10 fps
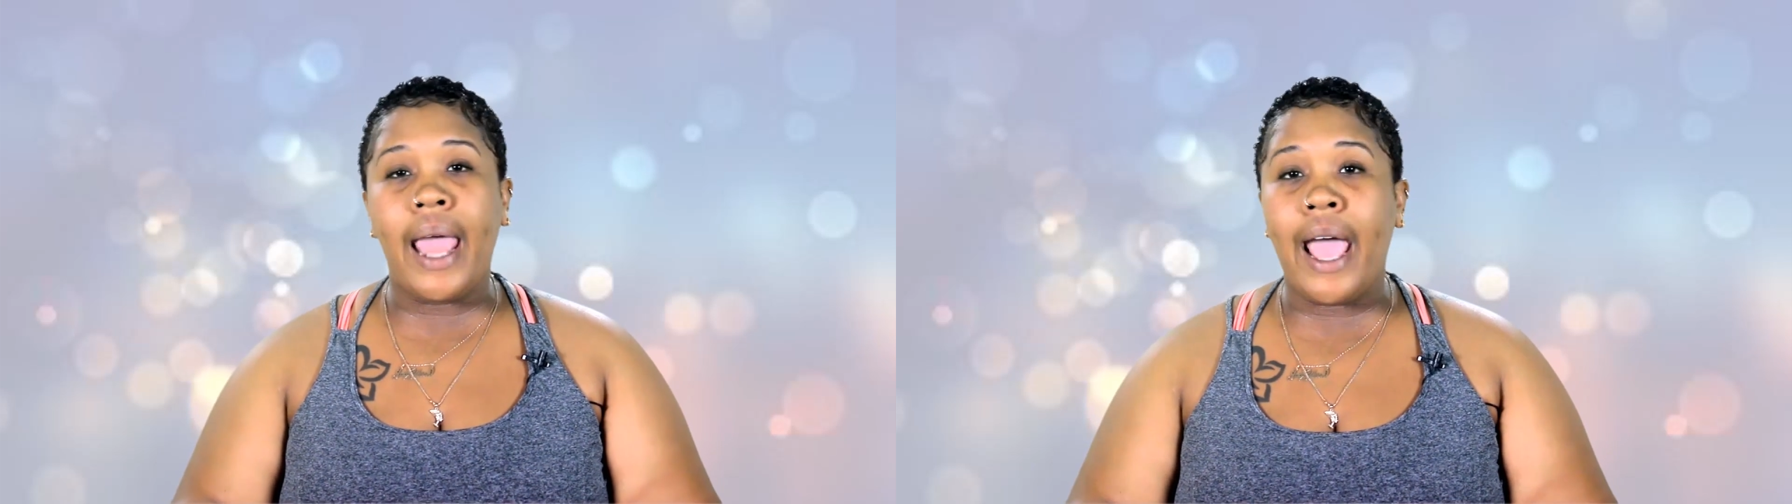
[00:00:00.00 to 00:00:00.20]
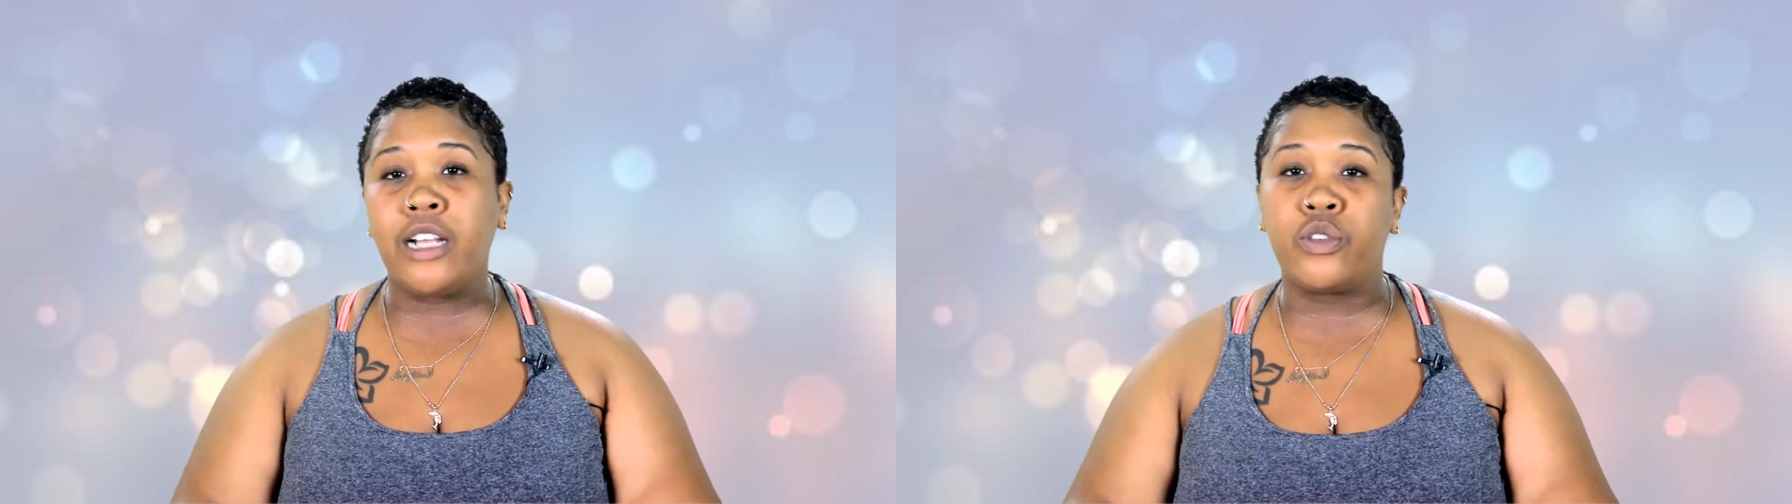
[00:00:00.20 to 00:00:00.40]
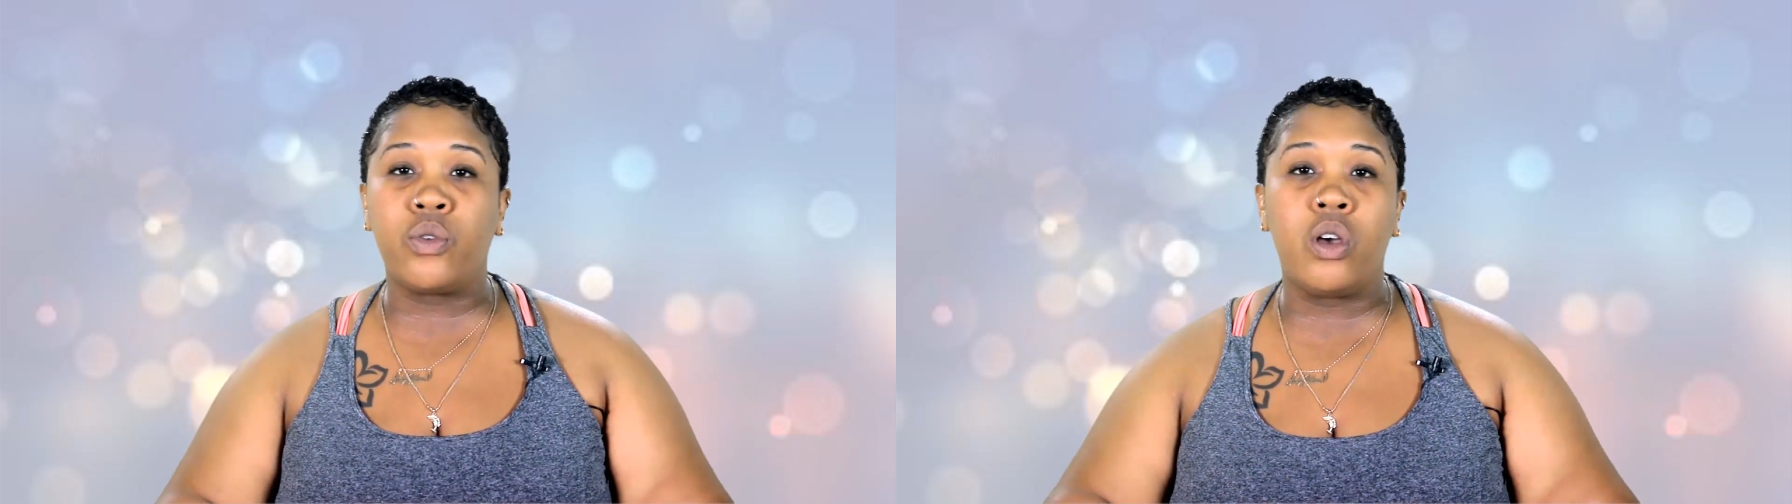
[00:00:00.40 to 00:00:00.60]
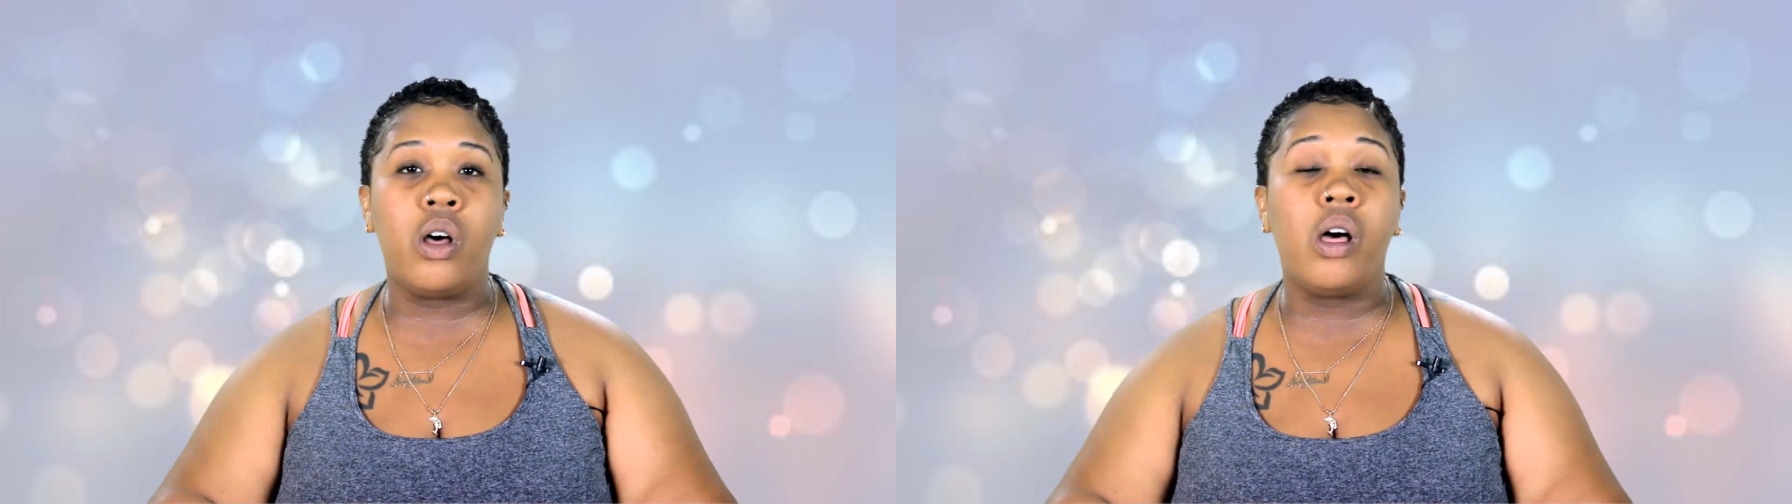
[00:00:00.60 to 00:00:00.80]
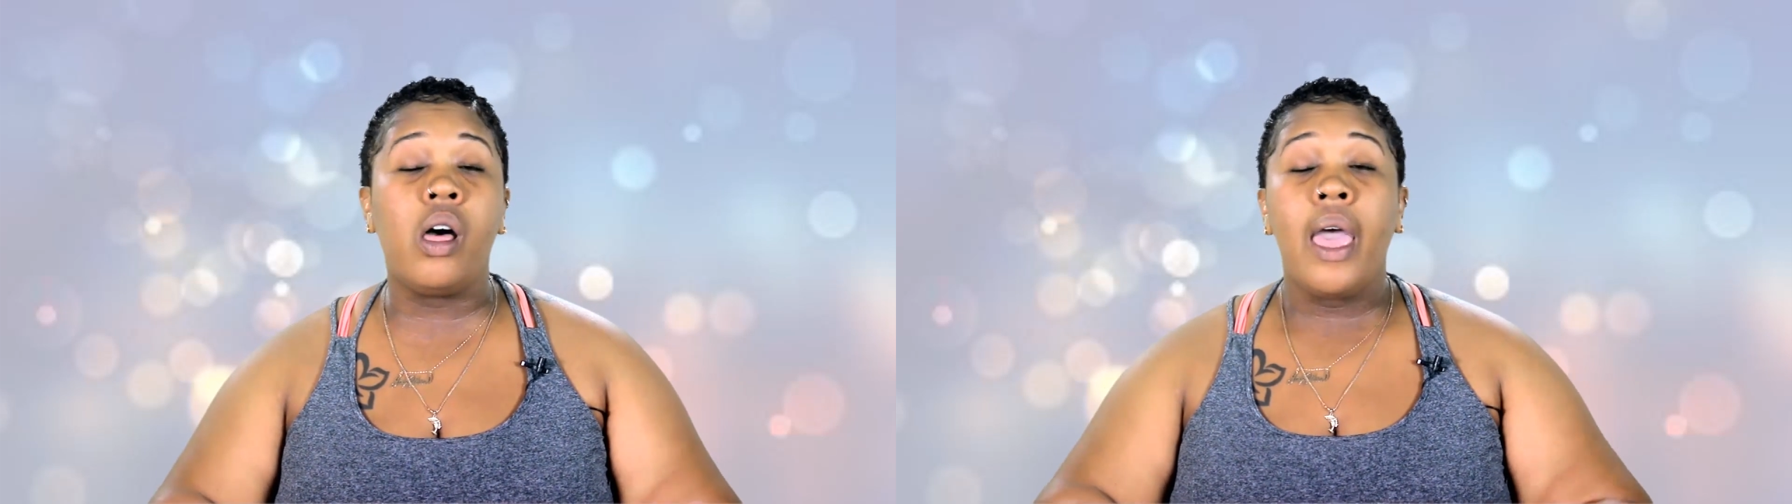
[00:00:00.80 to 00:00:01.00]

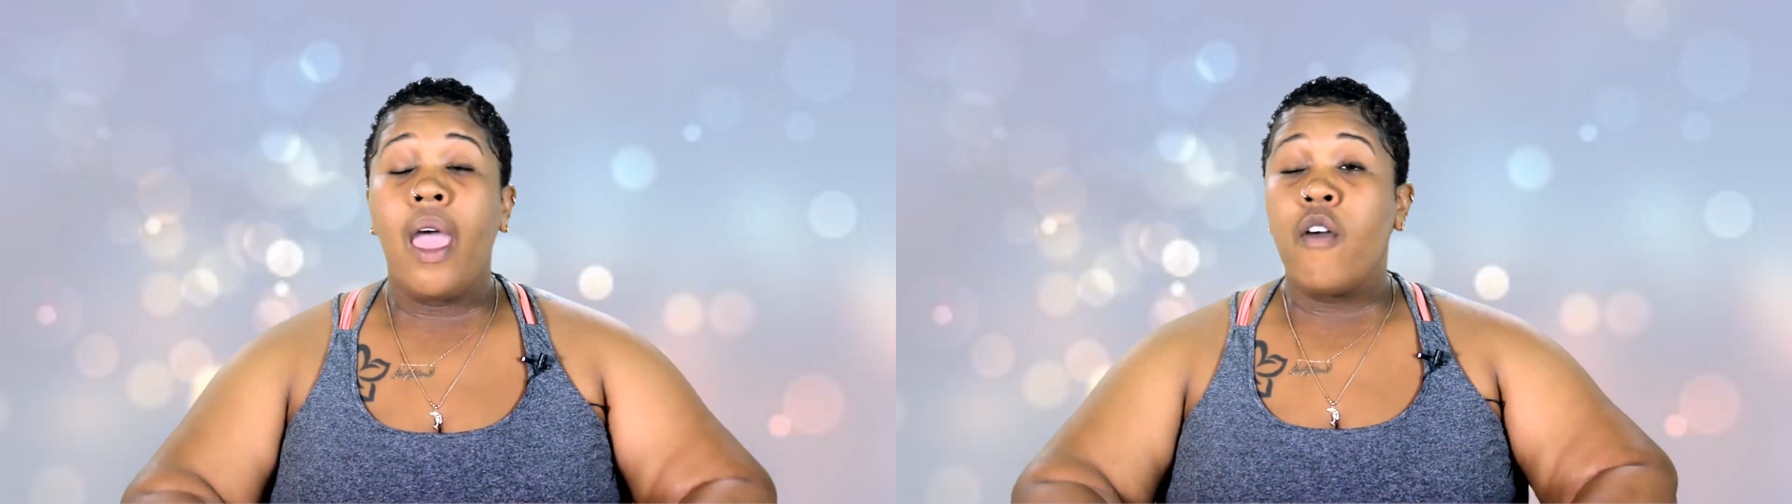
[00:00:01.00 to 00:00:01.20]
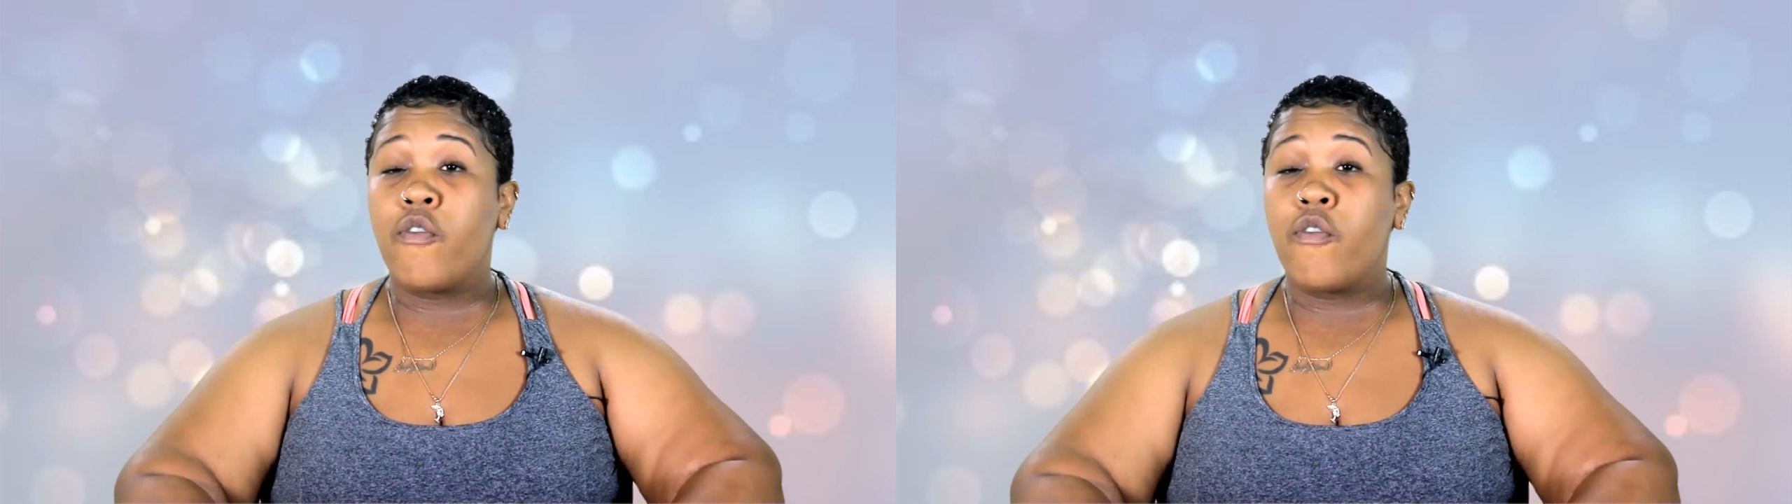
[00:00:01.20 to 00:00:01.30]
natural